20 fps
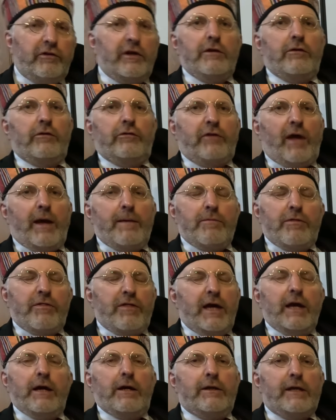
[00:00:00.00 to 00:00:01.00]
see the same
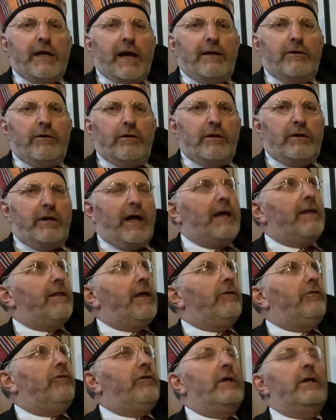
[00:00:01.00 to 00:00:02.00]
thing at the end of the day.
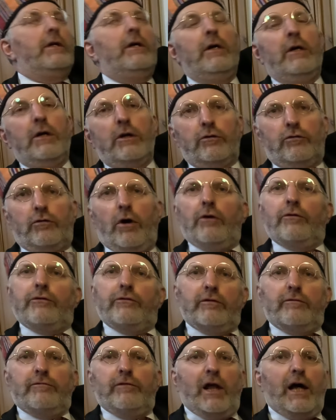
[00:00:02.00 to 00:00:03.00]
They see
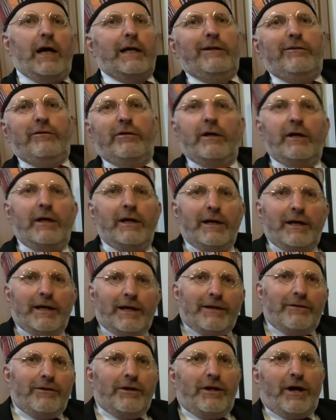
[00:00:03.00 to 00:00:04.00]
dots of light
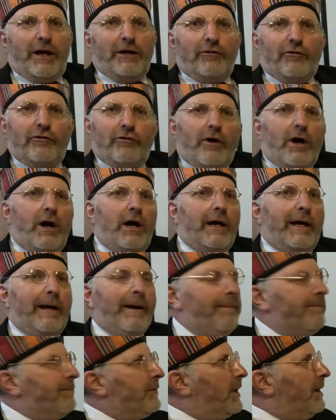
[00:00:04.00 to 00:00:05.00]
in the night sky,
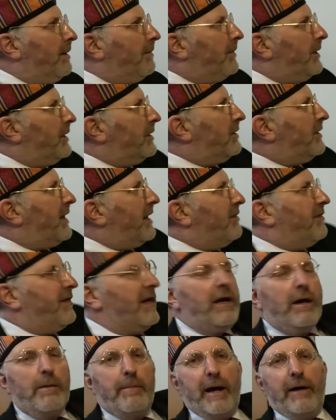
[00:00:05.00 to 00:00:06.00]
but they
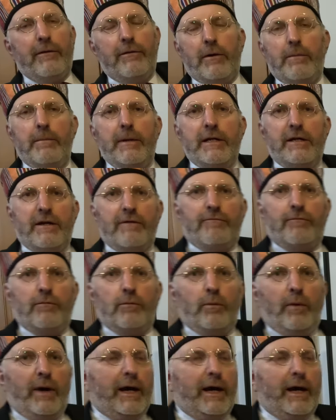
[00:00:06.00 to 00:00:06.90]
think about them in different